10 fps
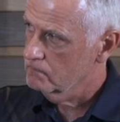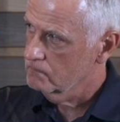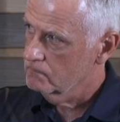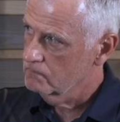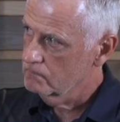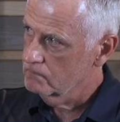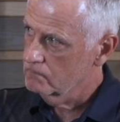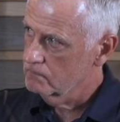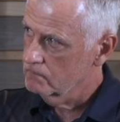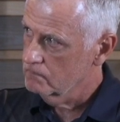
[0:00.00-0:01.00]

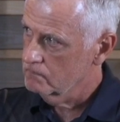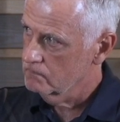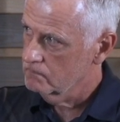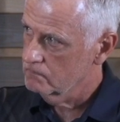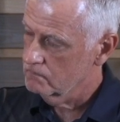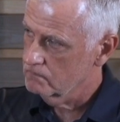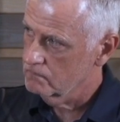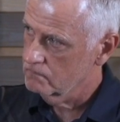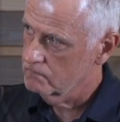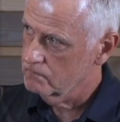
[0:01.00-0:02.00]

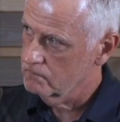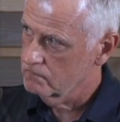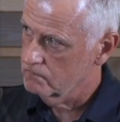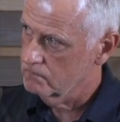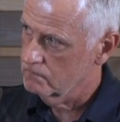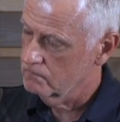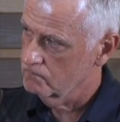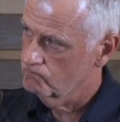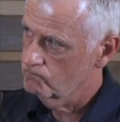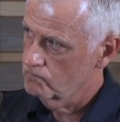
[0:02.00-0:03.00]

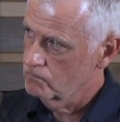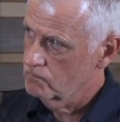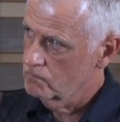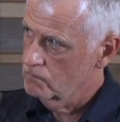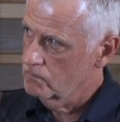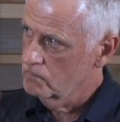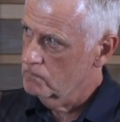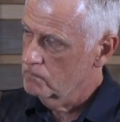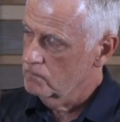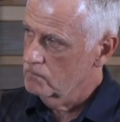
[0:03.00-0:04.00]

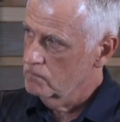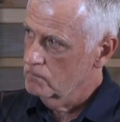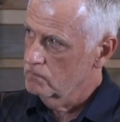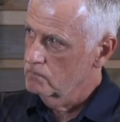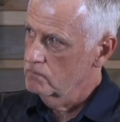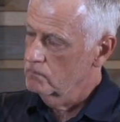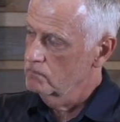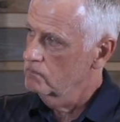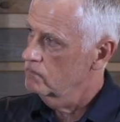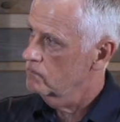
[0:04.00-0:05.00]

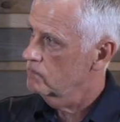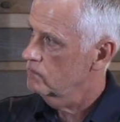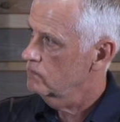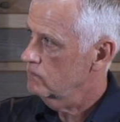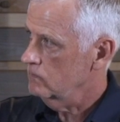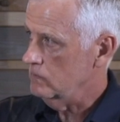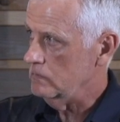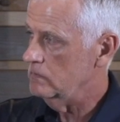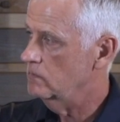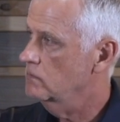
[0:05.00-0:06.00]

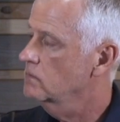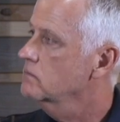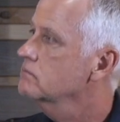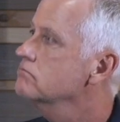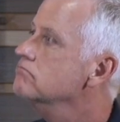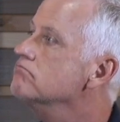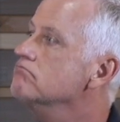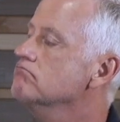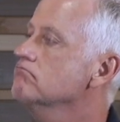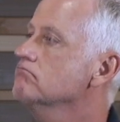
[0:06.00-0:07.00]

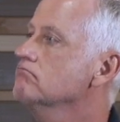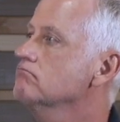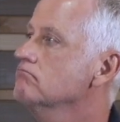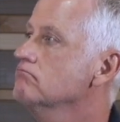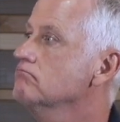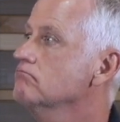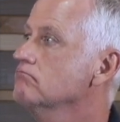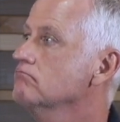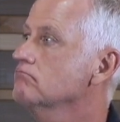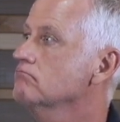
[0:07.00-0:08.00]
No words are spoken by the person on screen.